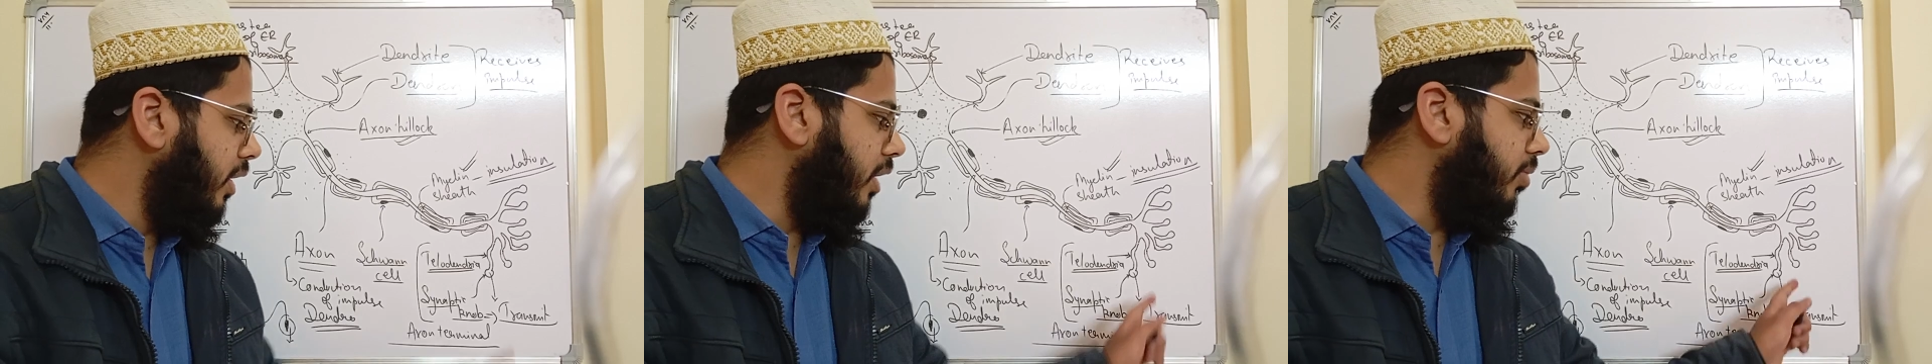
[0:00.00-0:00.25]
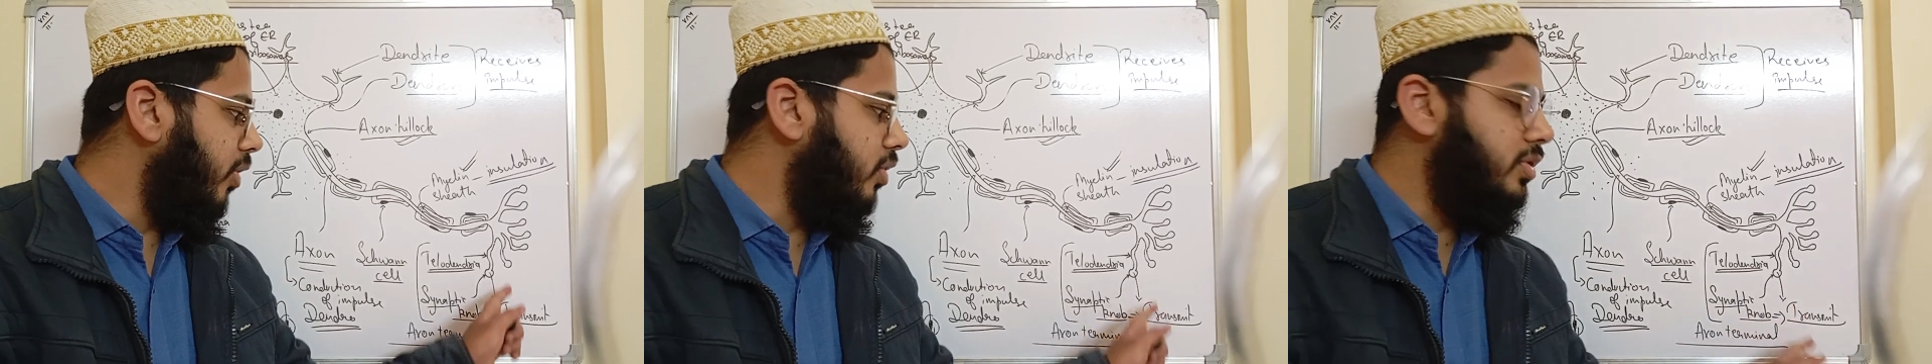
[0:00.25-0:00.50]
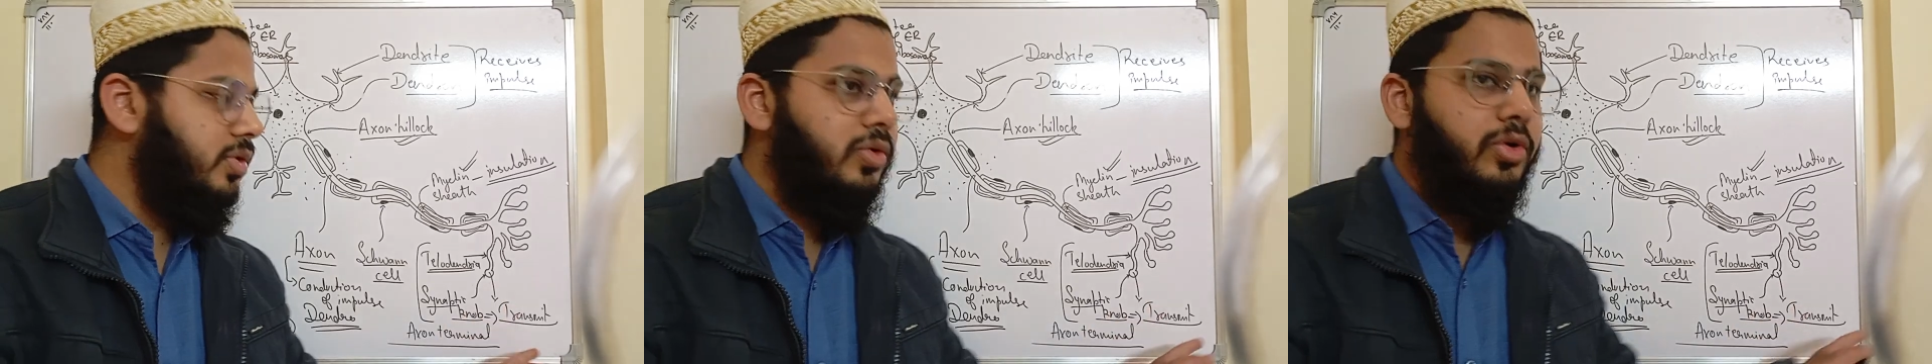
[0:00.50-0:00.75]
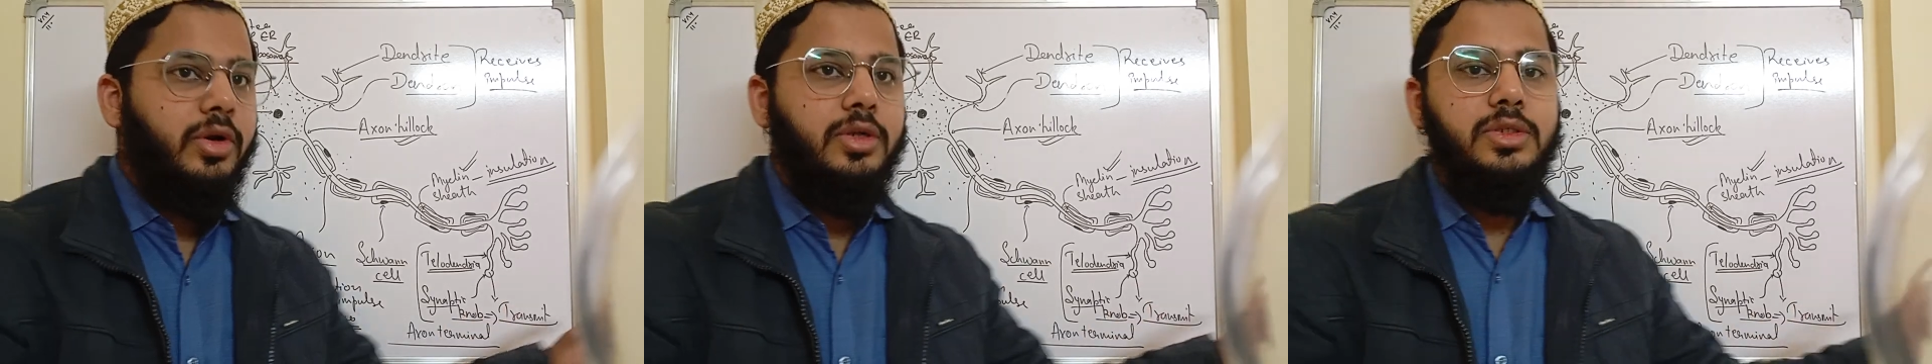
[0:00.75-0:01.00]
it may
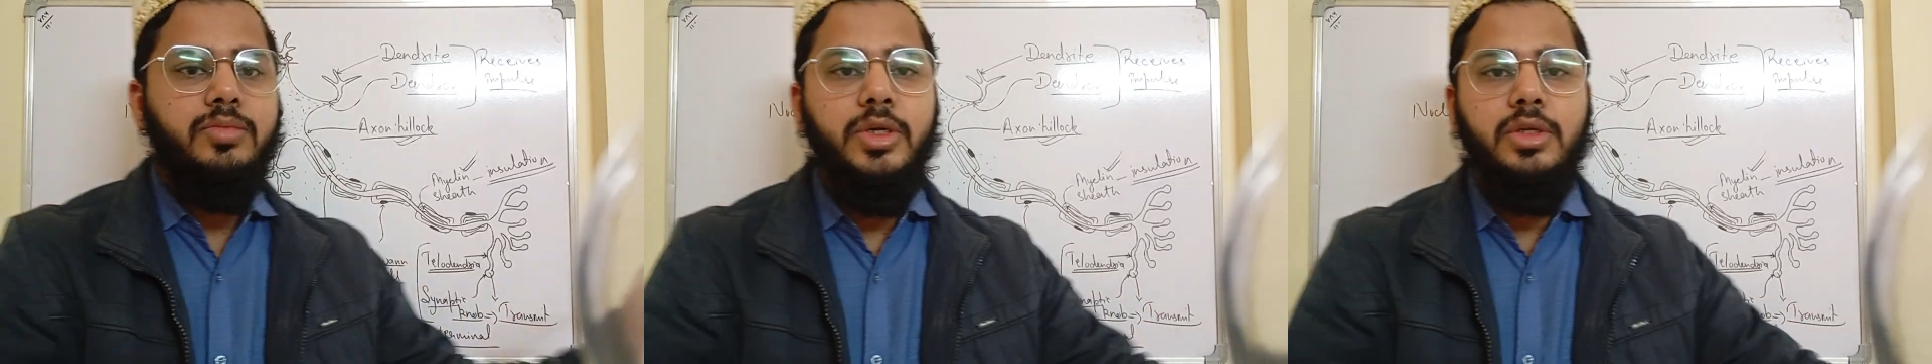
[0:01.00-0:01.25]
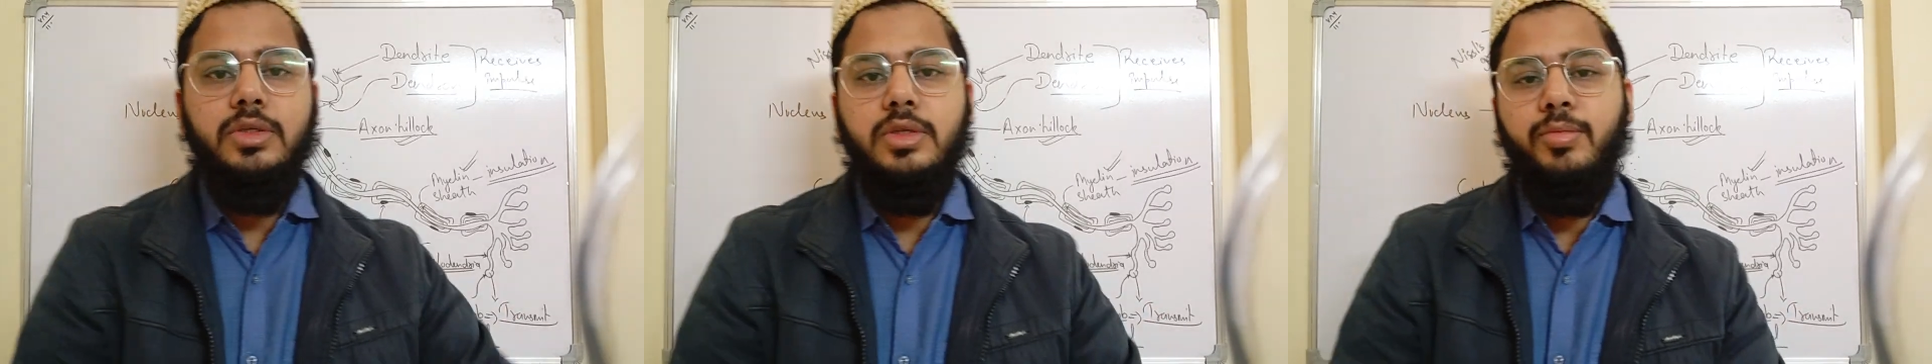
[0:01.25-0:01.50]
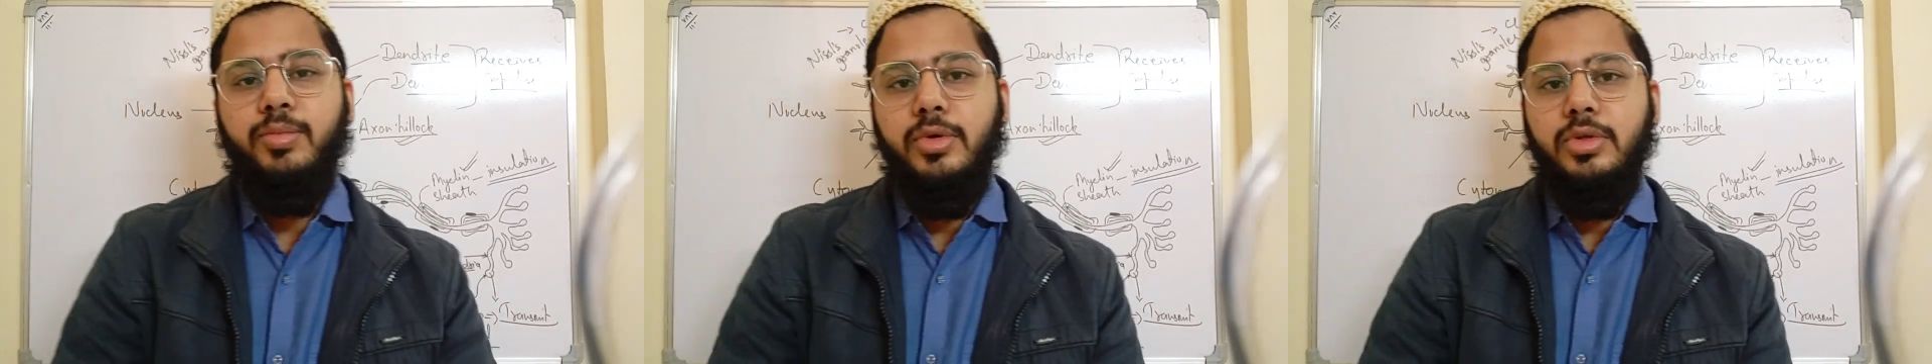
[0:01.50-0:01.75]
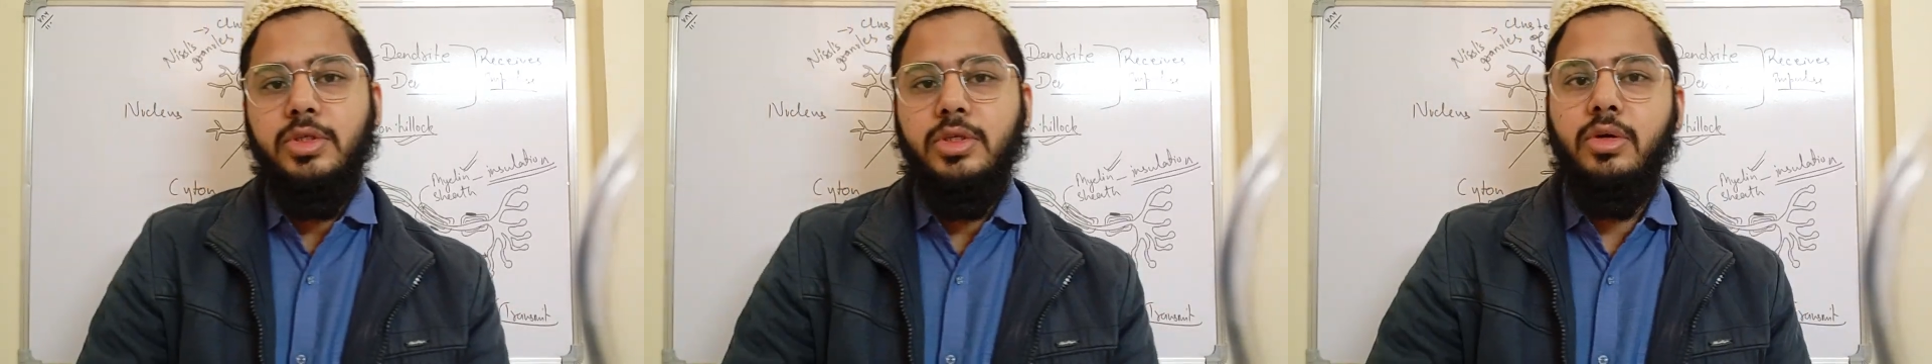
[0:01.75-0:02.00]
also transmit this
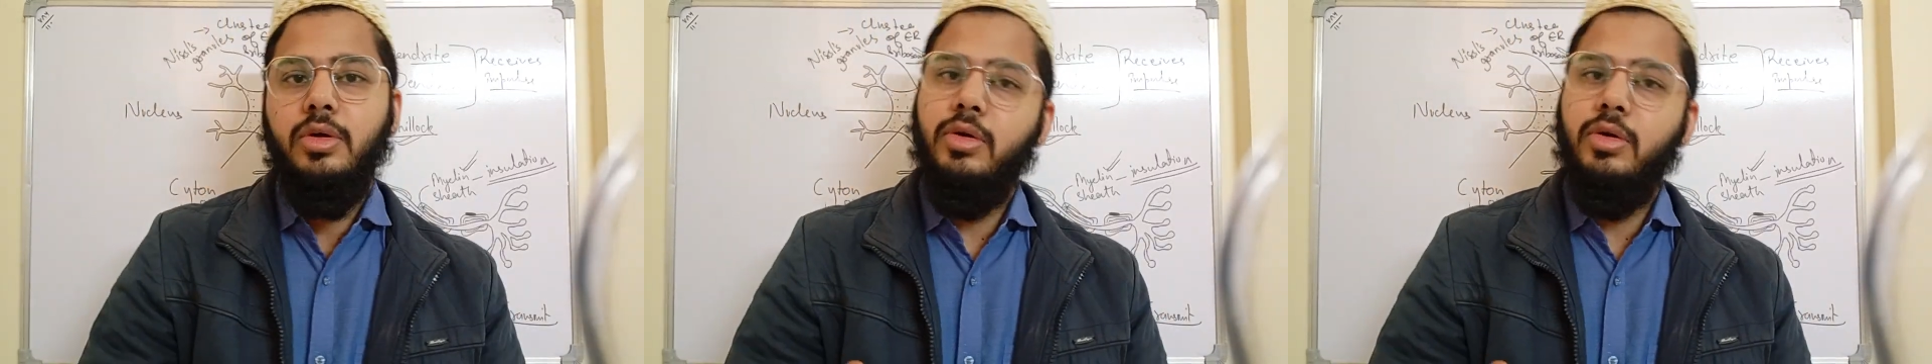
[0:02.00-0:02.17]
impulse